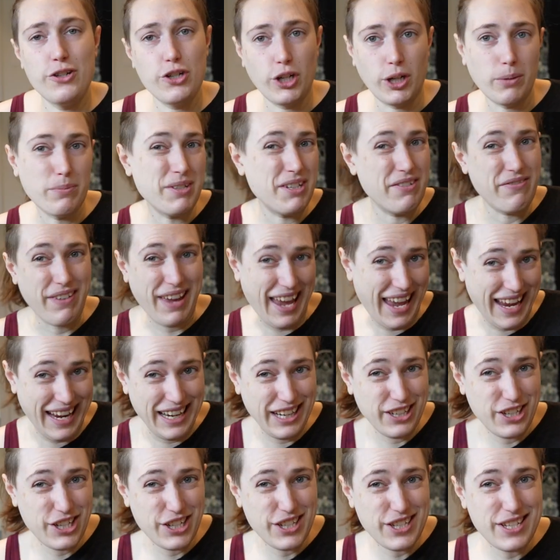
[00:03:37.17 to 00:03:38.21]
terms of
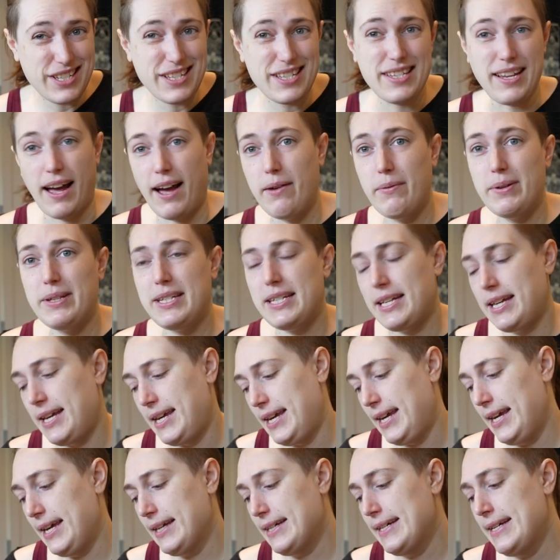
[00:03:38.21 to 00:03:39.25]
ages, I would
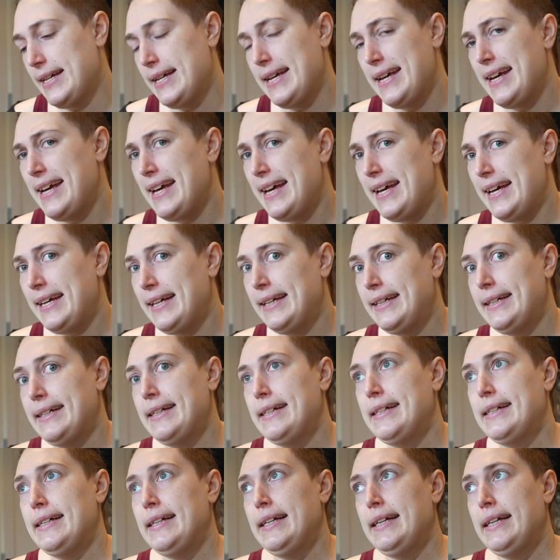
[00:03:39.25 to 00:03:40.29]
say
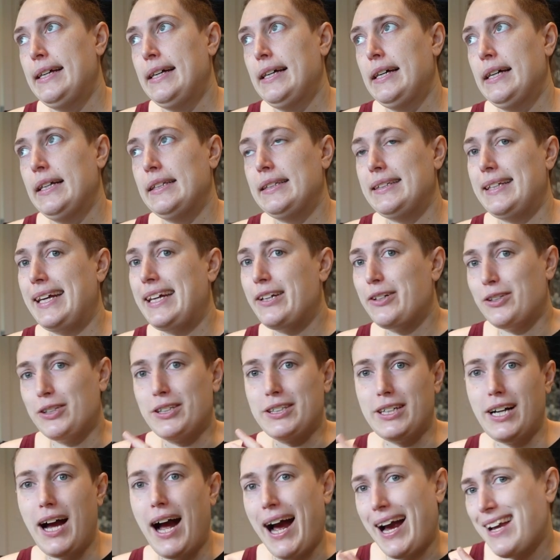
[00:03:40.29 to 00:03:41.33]

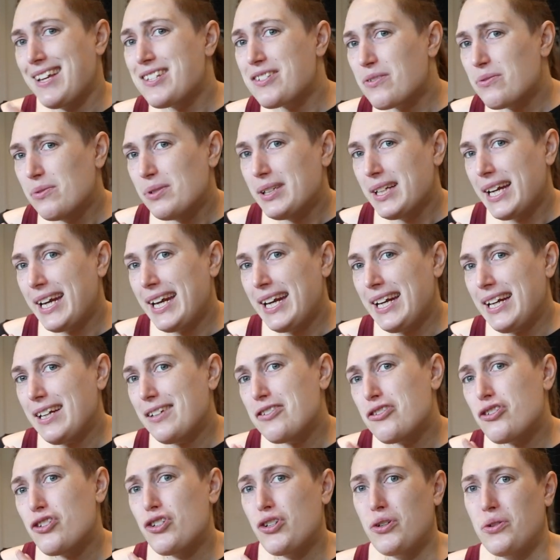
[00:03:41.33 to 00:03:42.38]
later high school
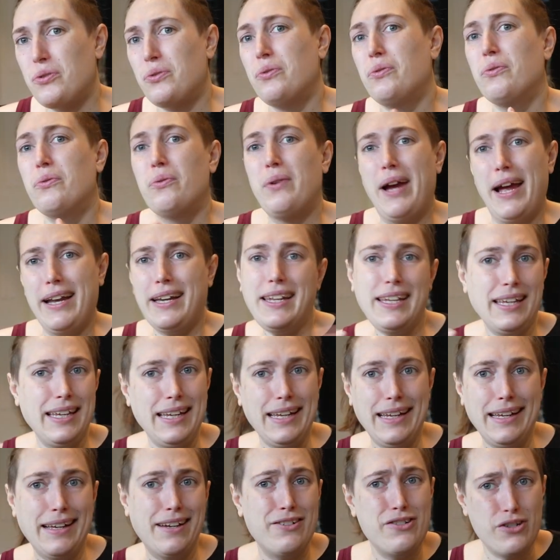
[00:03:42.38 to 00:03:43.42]
age to
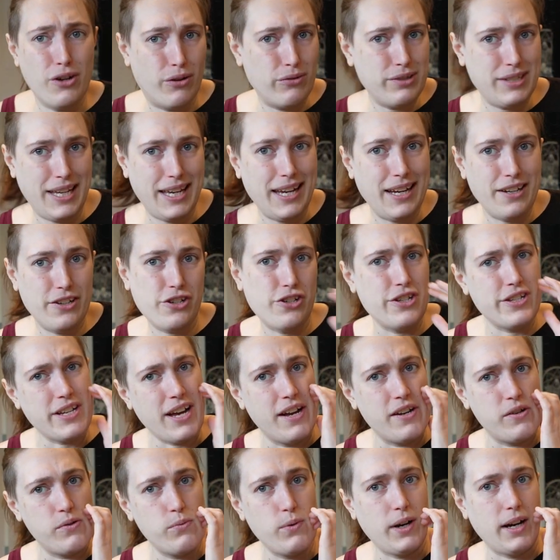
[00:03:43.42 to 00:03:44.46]
any adult age is
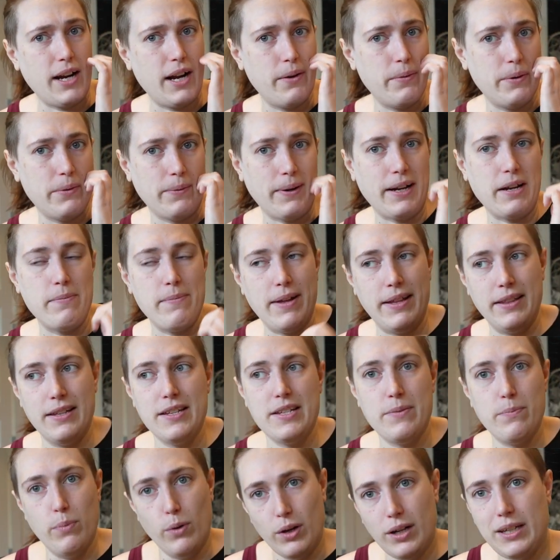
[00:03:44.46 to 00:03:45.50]
kind of where I would recommend
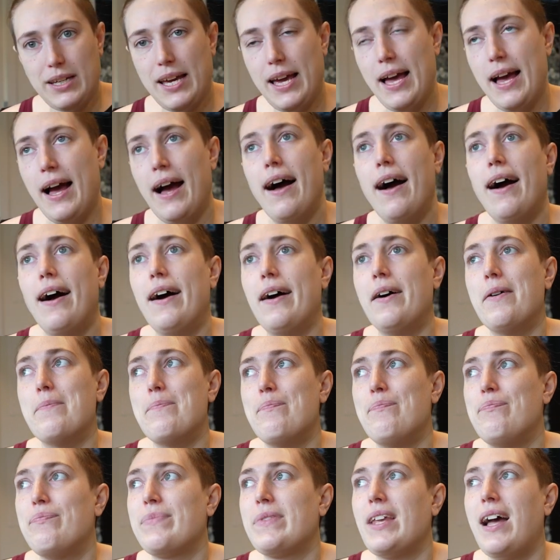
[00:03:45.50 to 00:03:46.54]
this book.
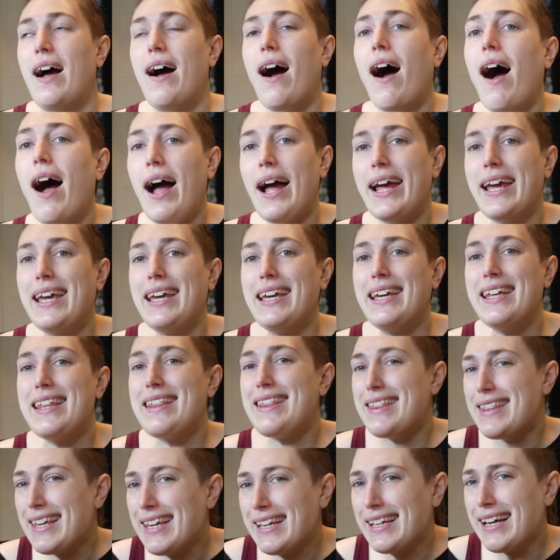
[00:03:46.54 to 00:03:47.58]
I
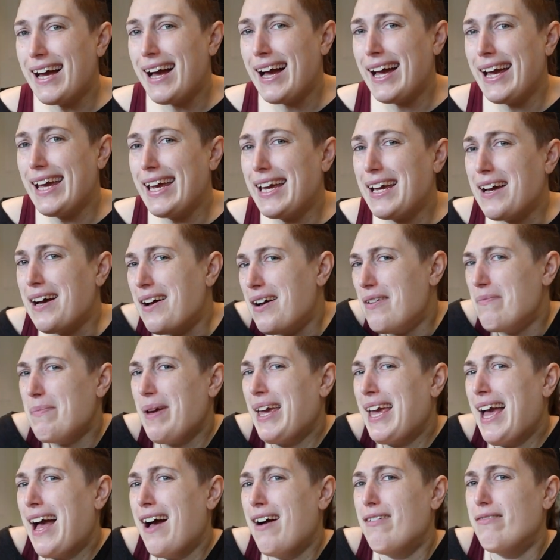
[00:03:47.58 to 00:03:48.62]
think I
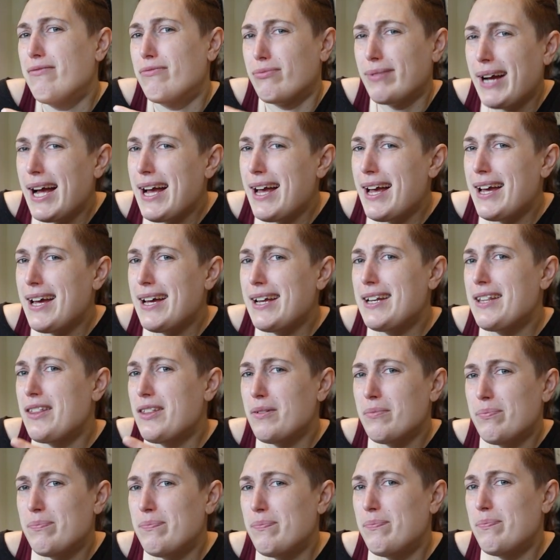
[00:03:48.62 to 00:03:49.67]
may have read
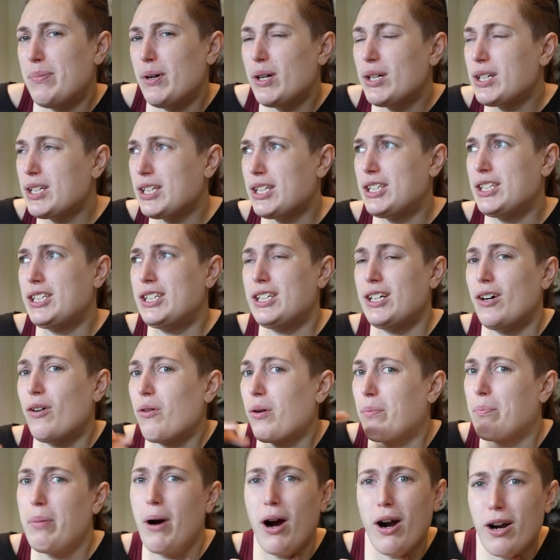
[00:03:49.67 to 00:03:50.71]
the book
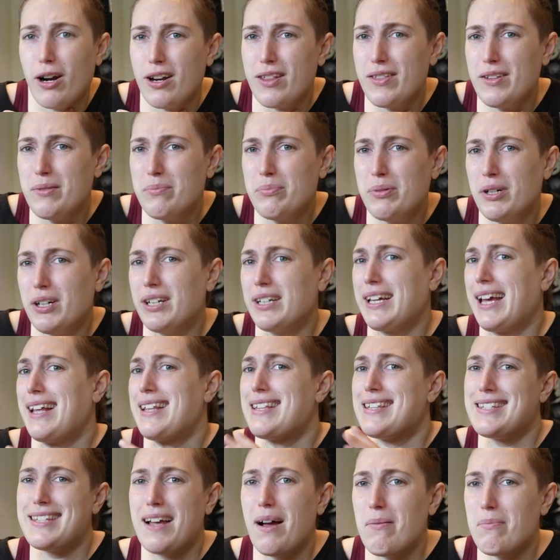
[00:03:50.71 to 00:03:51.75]
or part of the book at
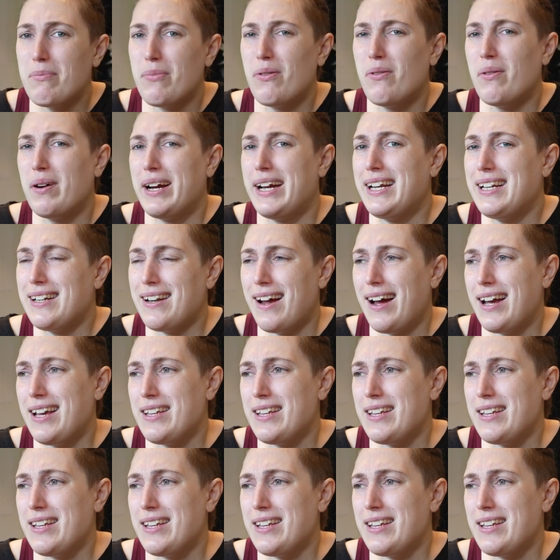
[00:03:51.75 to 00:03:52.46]
some point